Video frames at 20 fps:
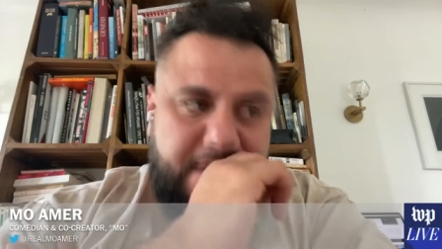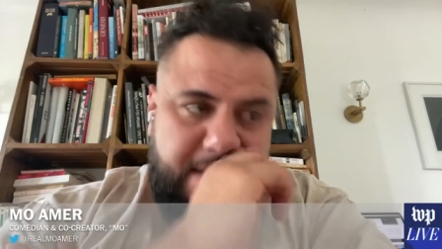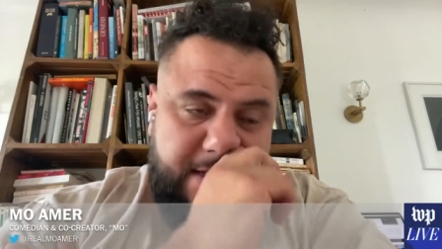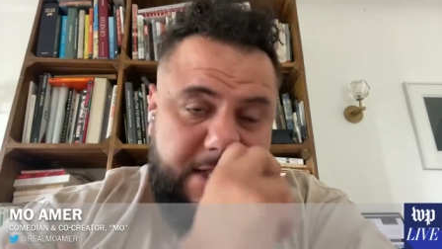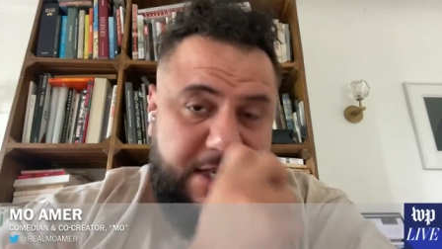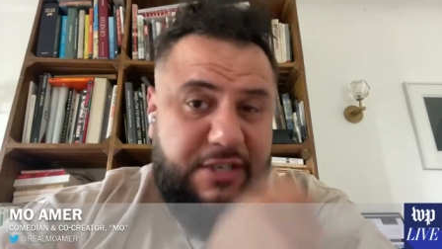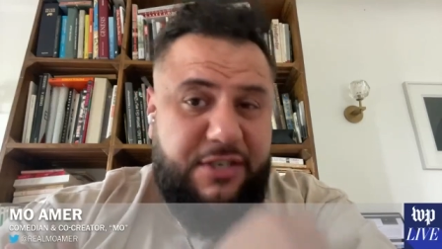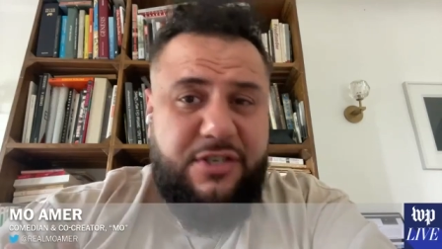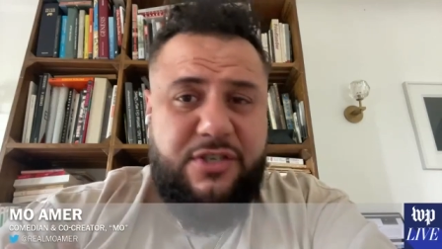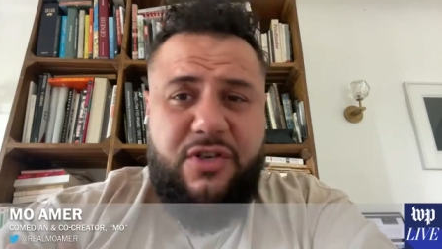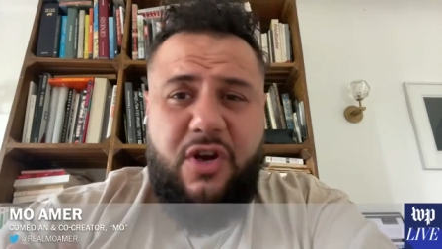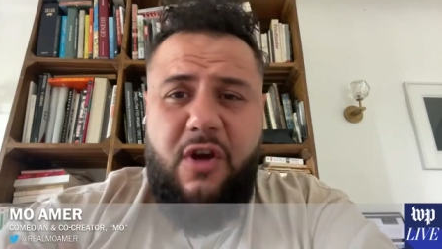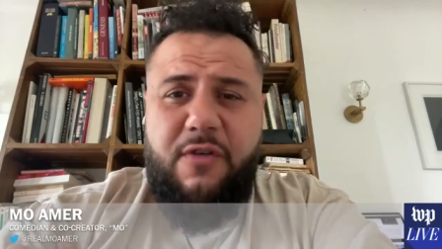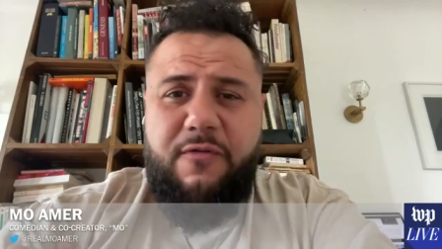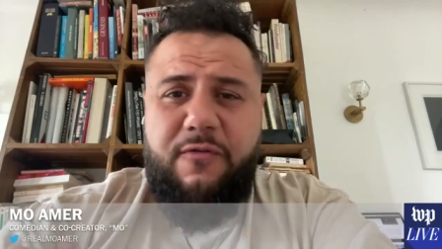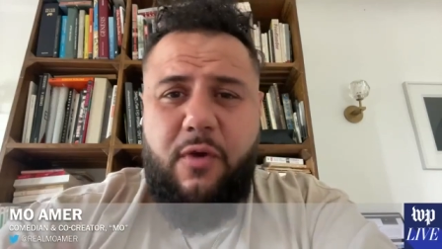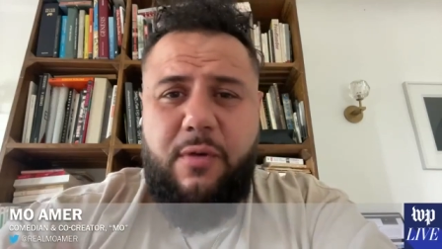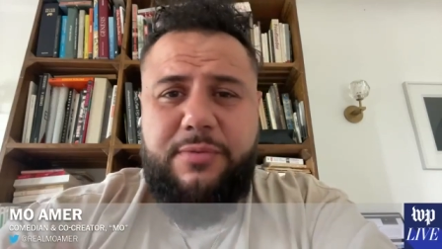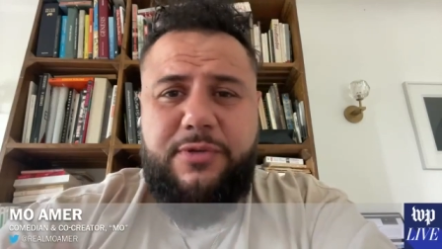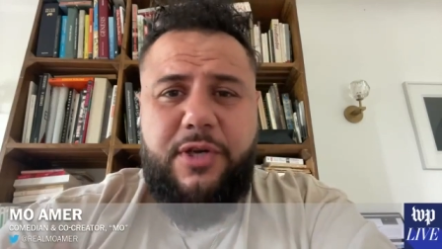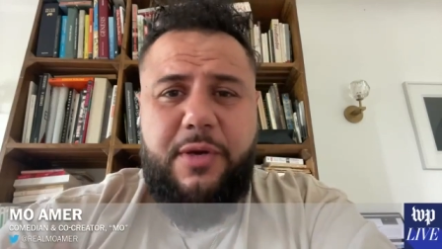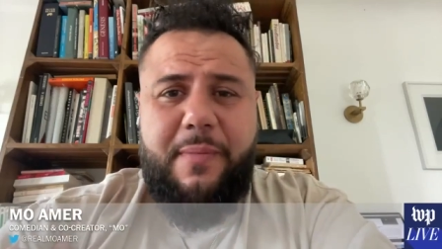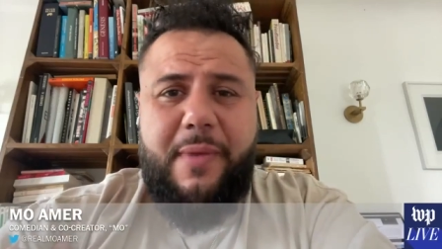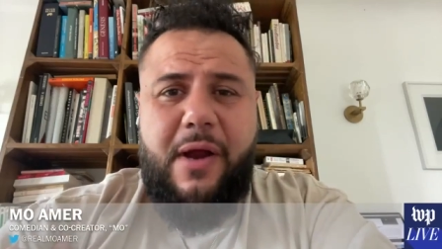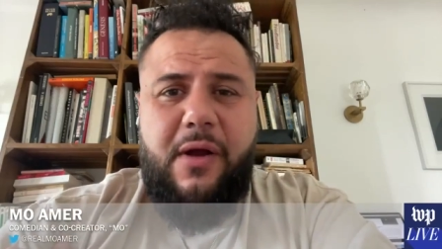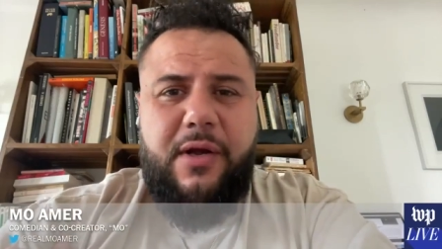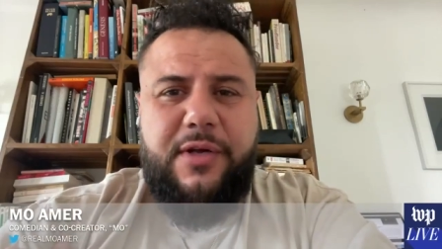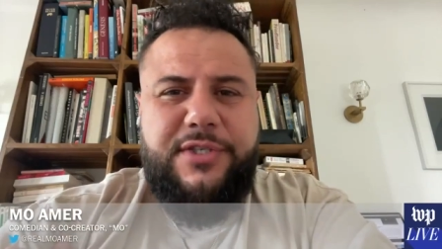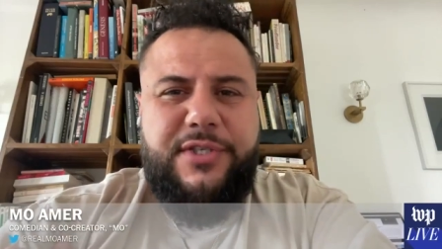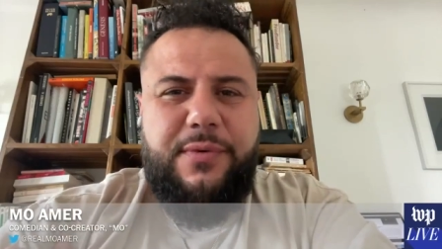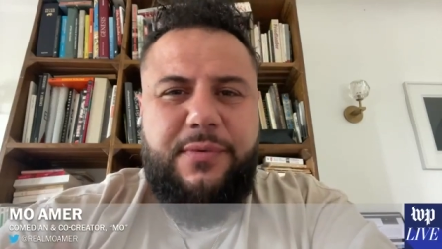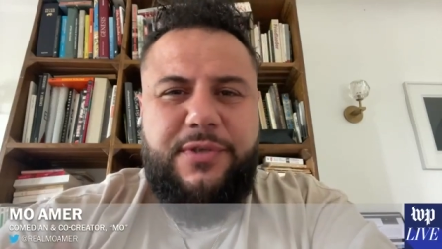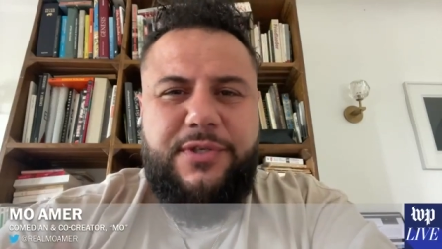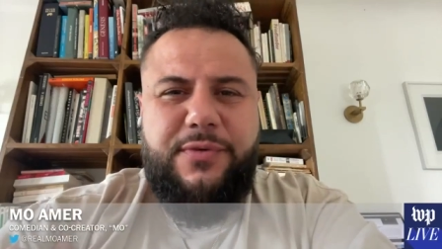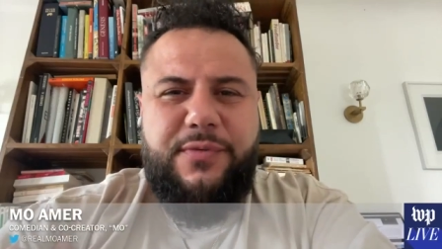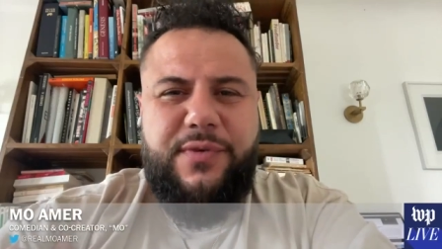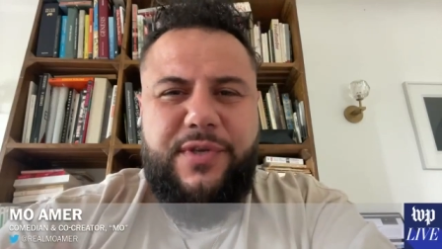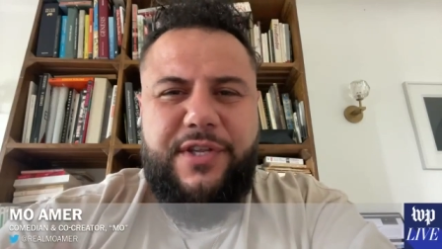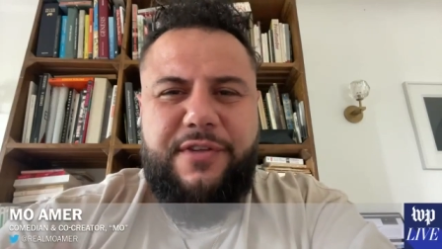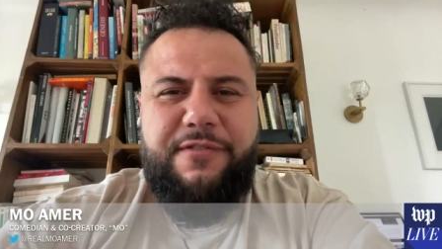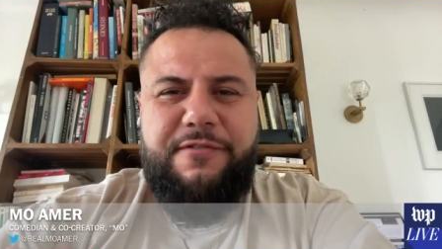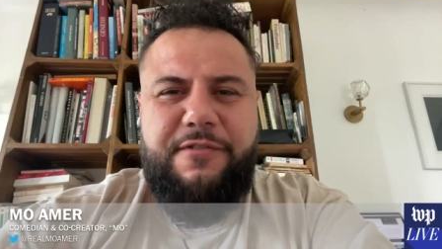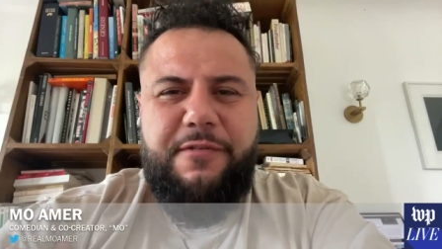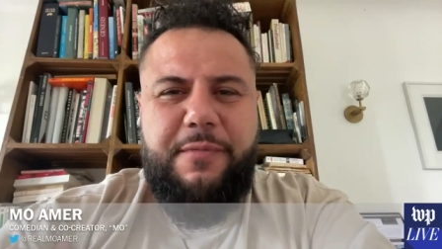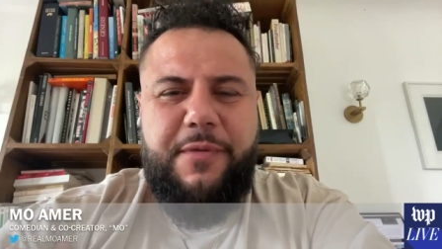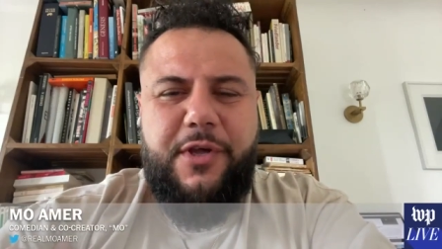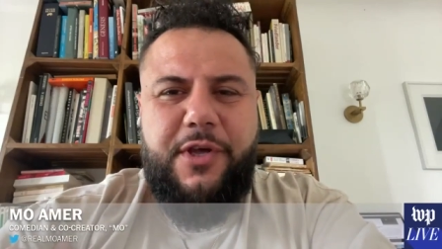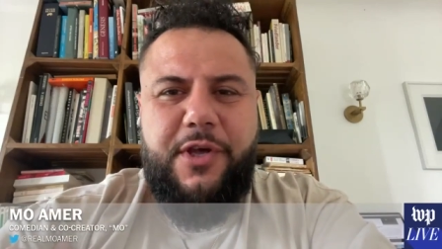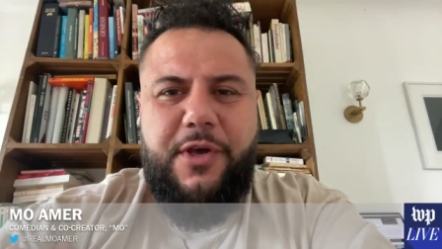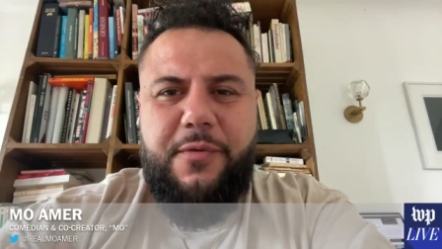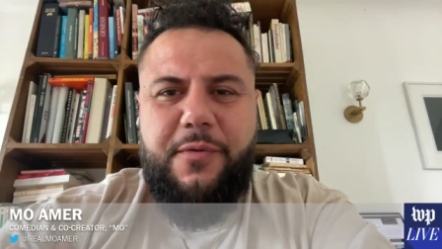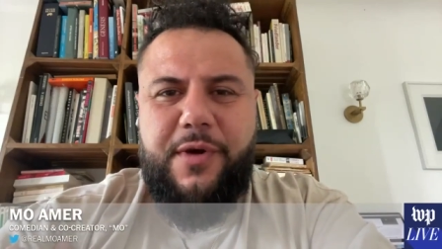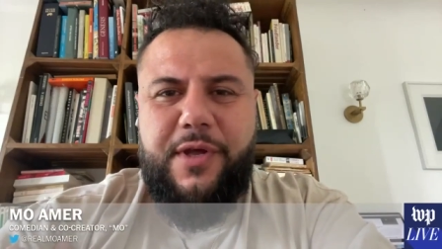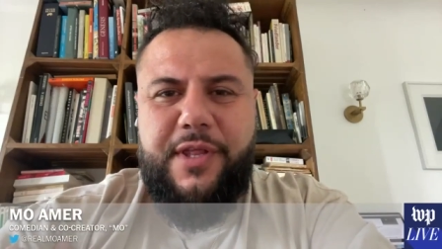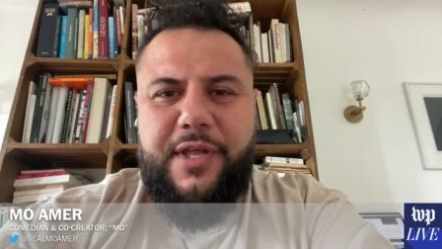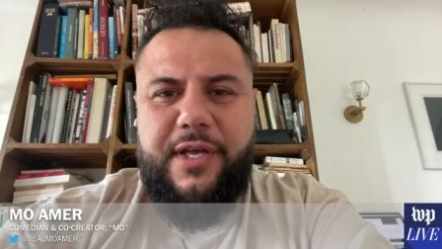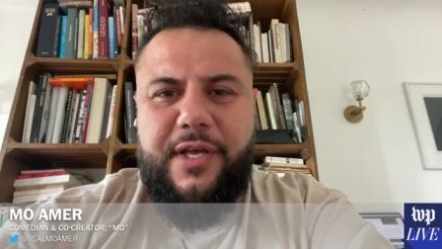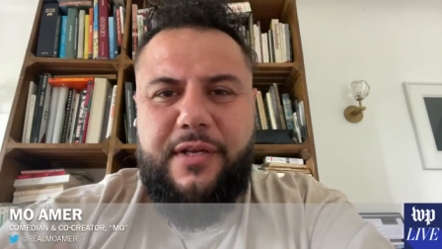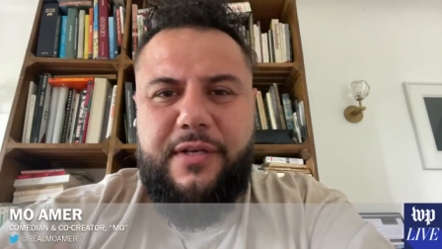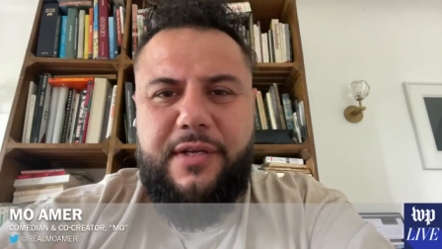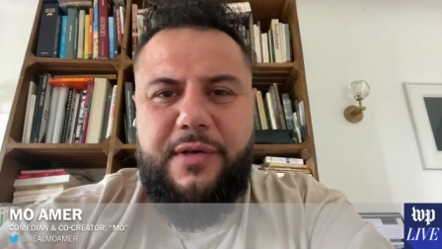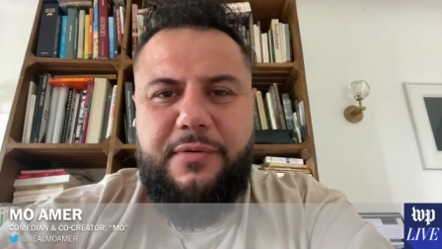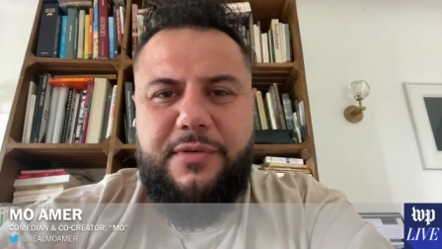an indigenous art form to America, so I wasn't really familiar with it.